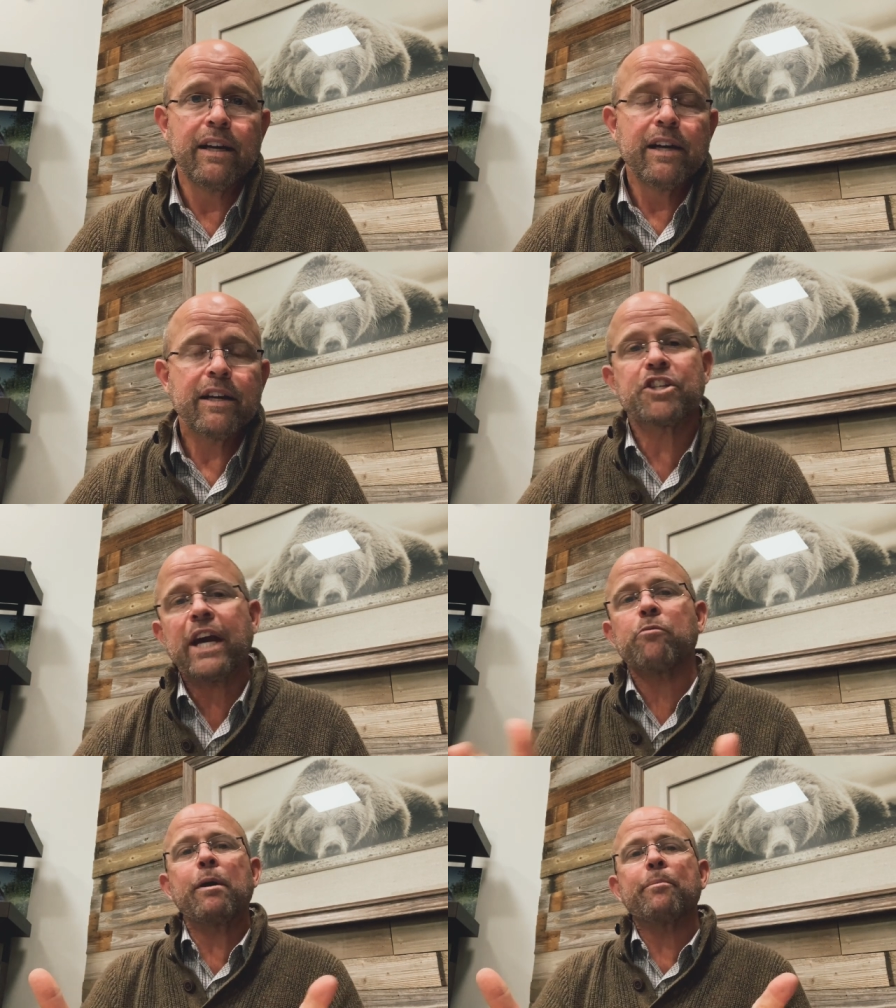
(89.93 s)
Because you
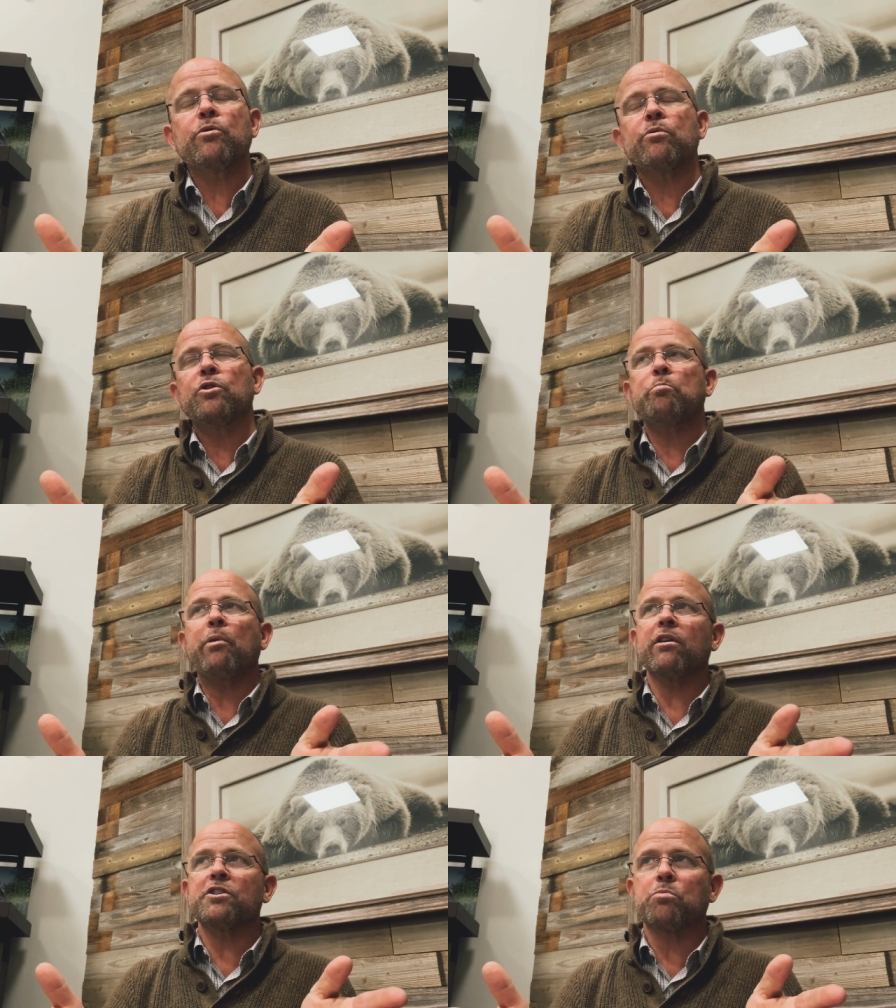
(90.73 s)
got to remember who, who
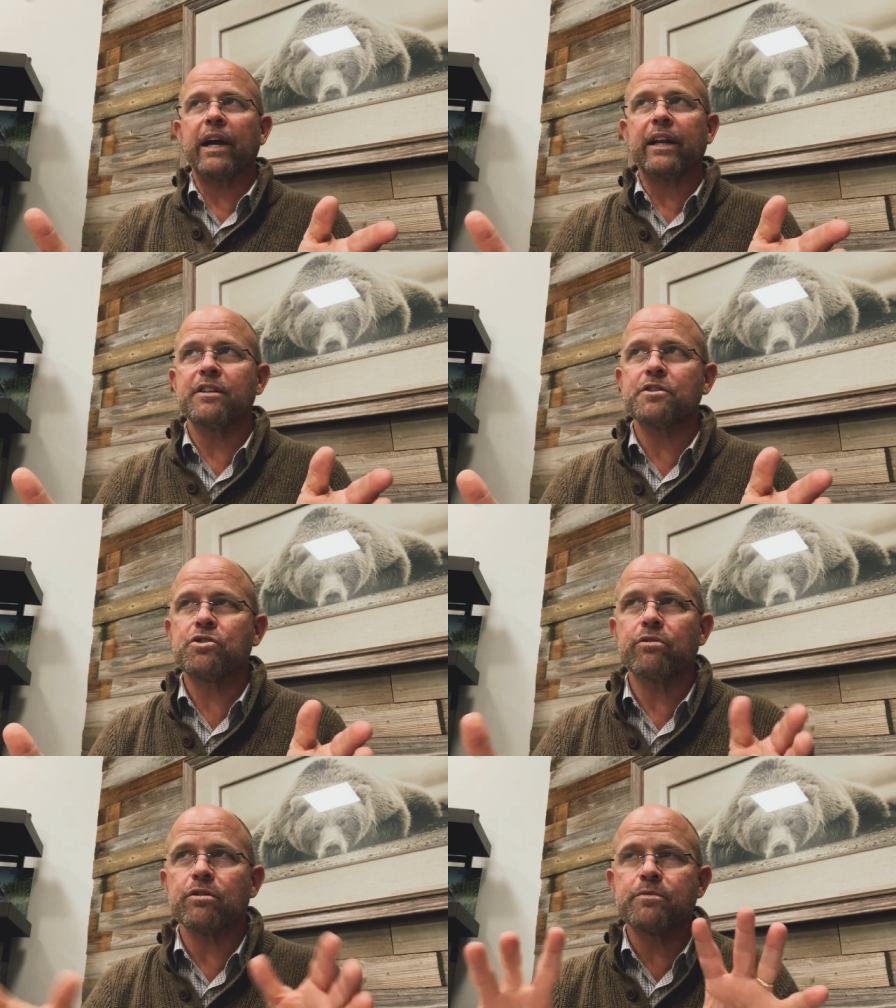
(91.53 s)
Paul is writing this
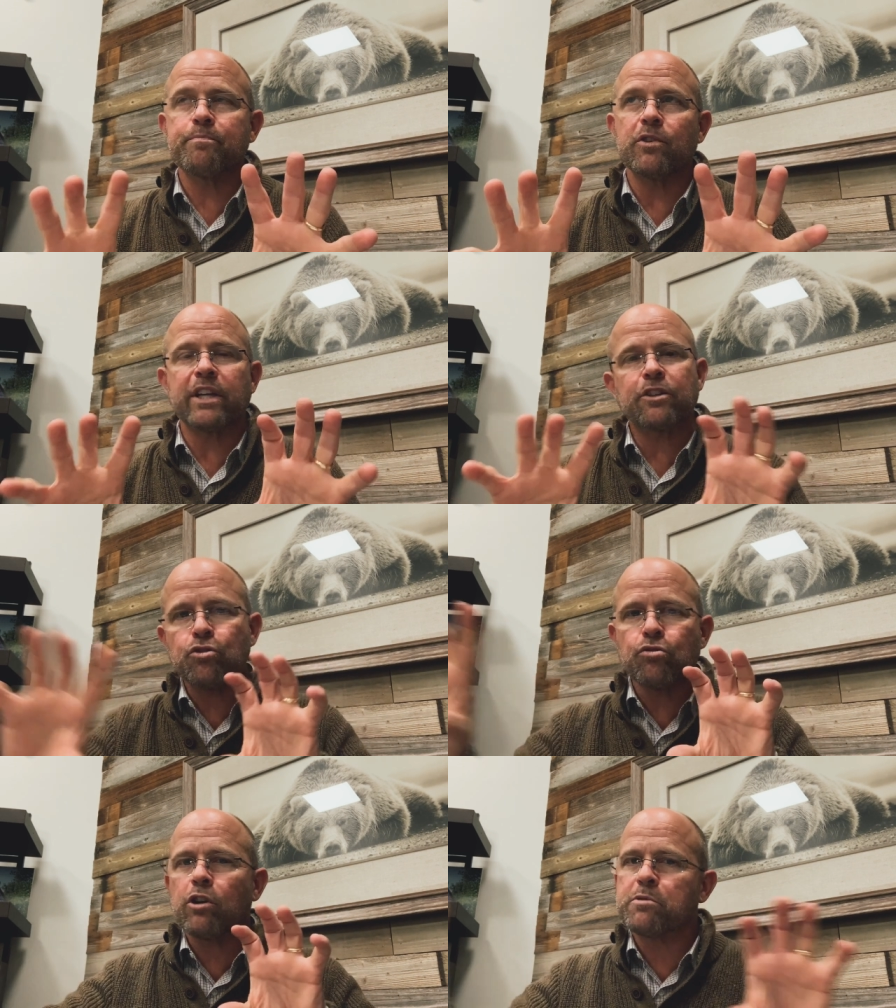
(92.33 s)
to. There's, there's like
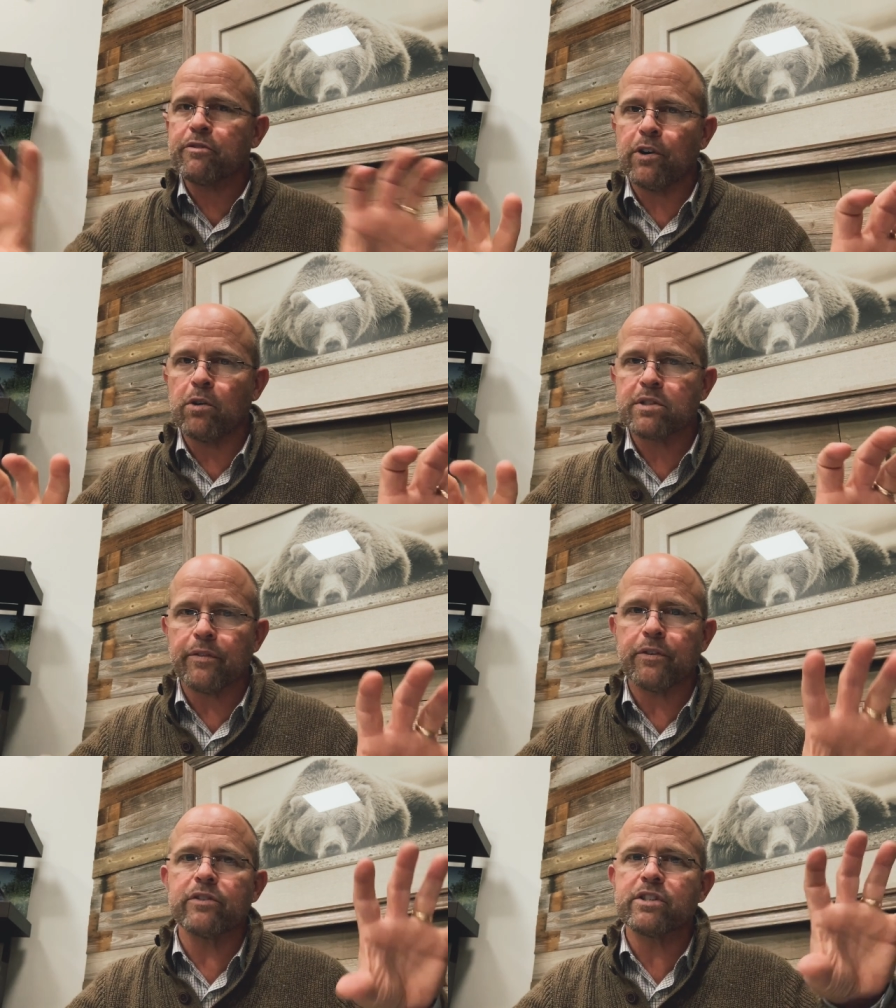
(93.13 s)
two groups of folks
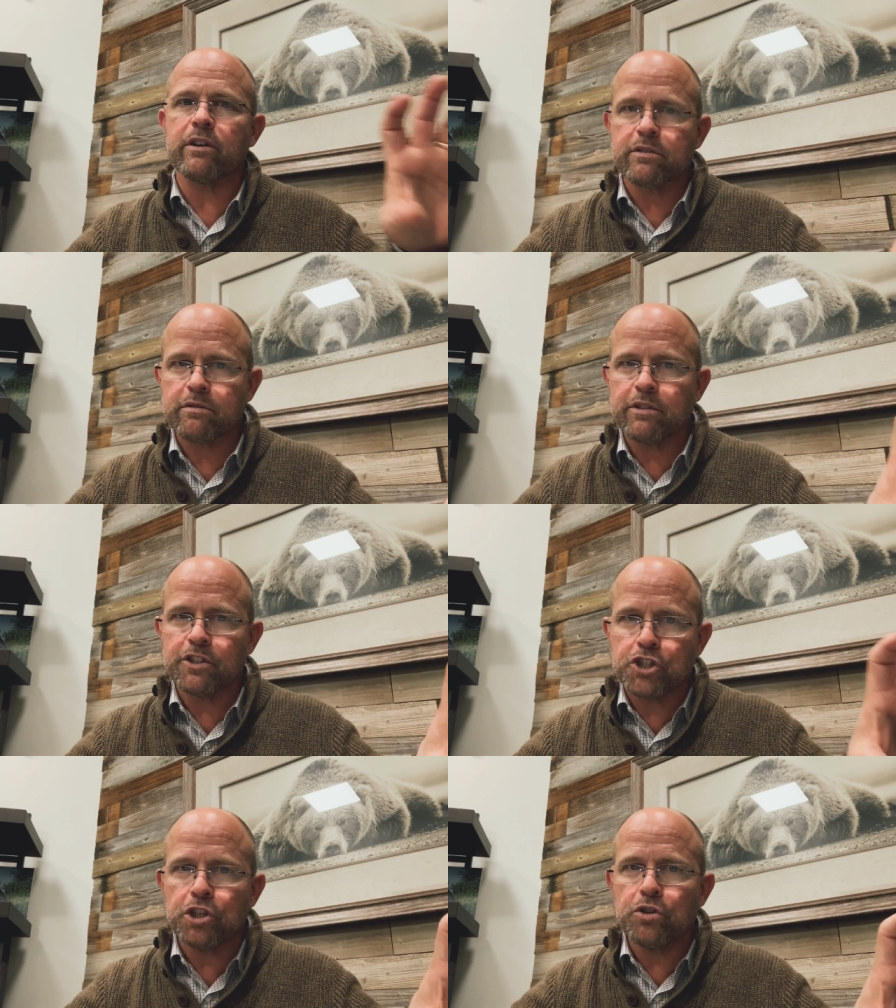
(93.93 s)
out there. There's the
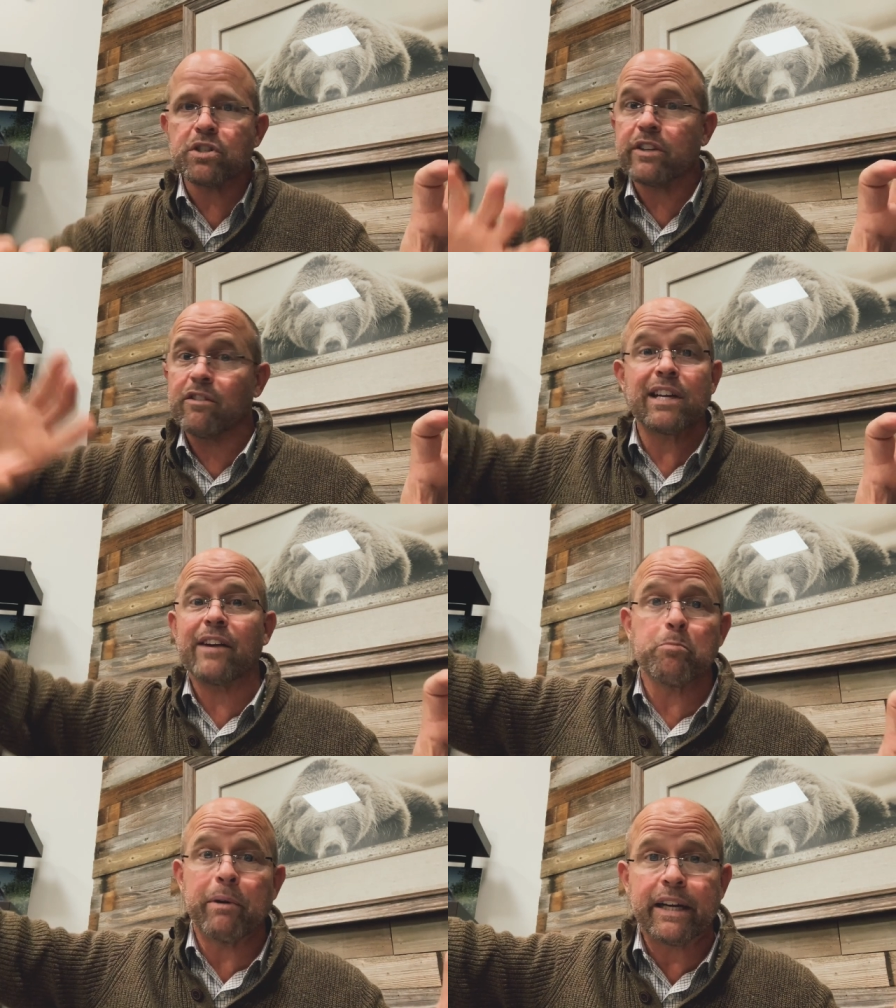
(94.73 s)
Jews and there's
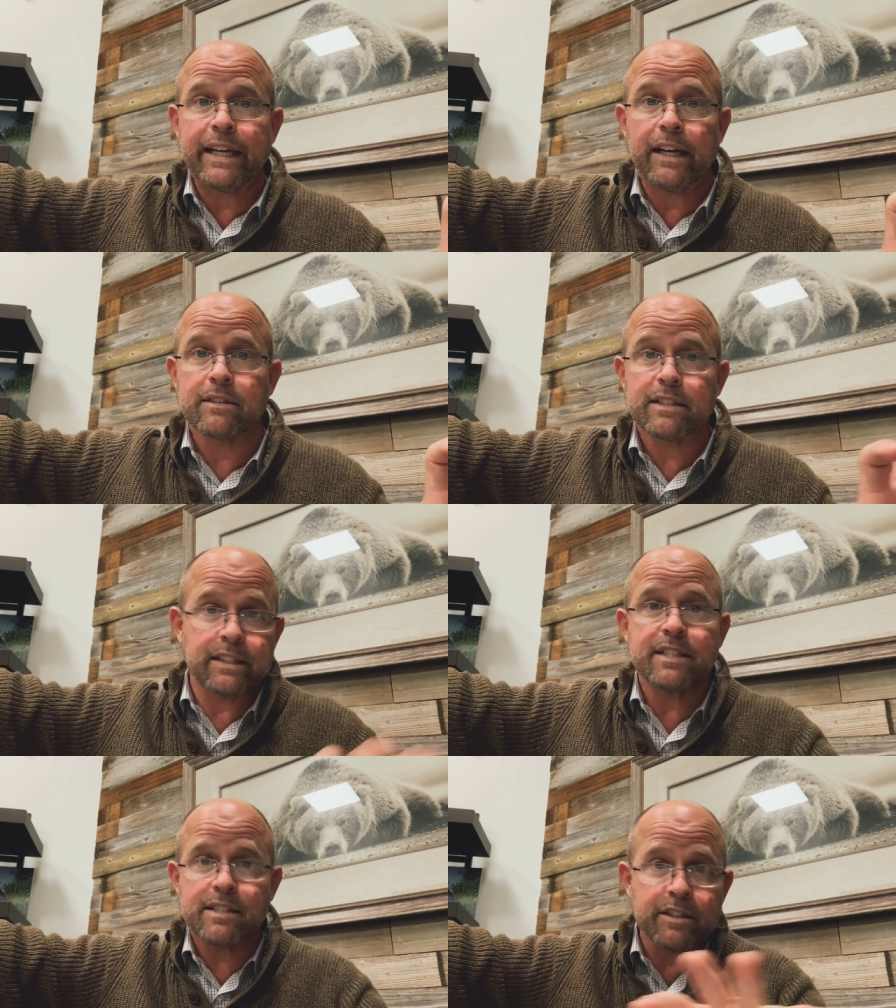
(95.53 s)
everybody else, at
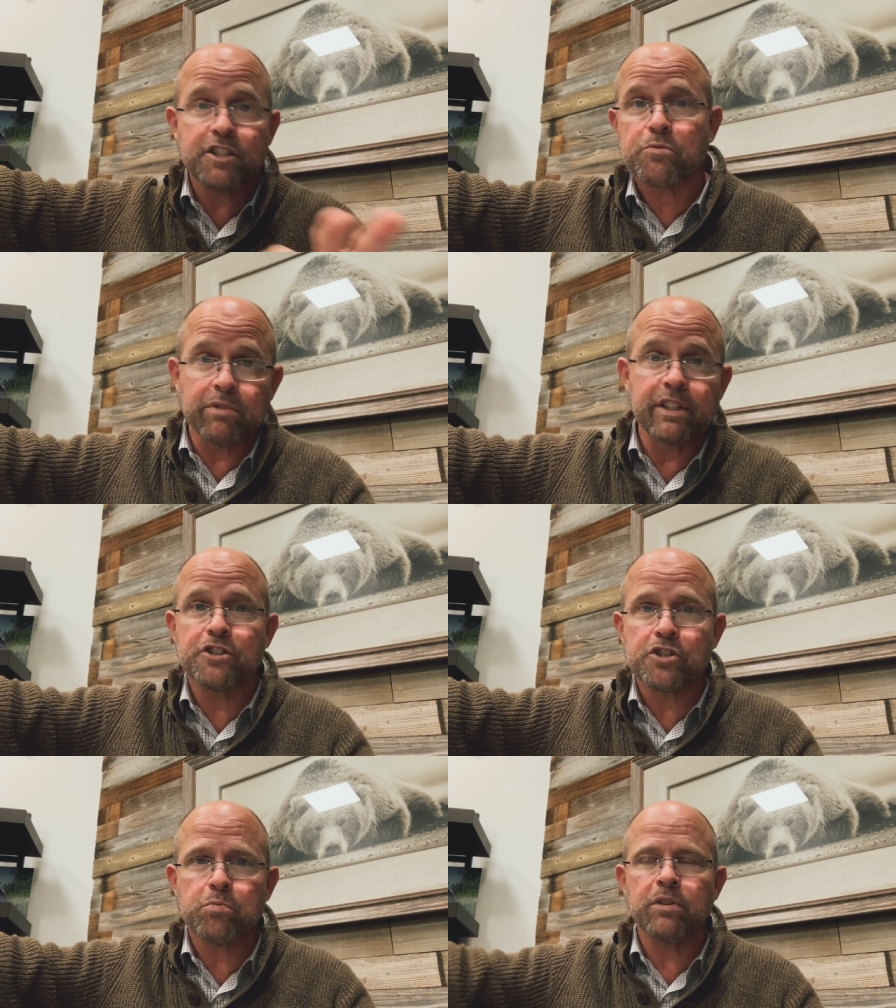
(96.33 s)
least in this
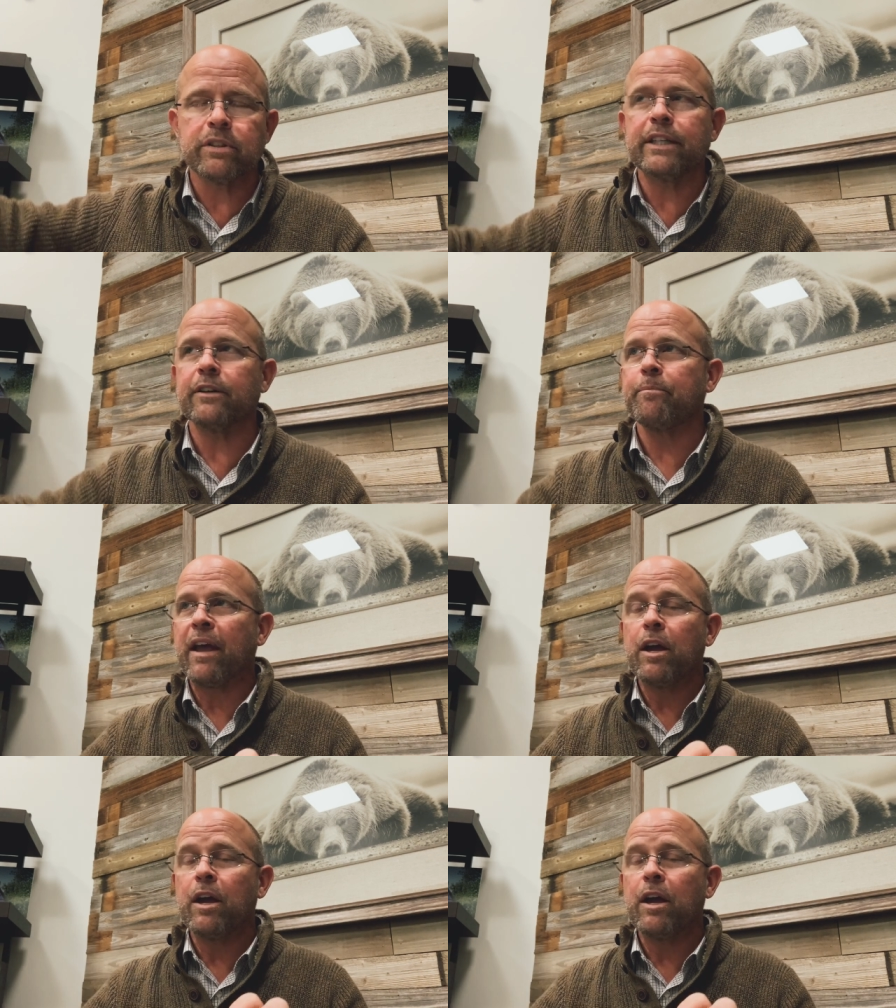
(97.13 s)
religious world here.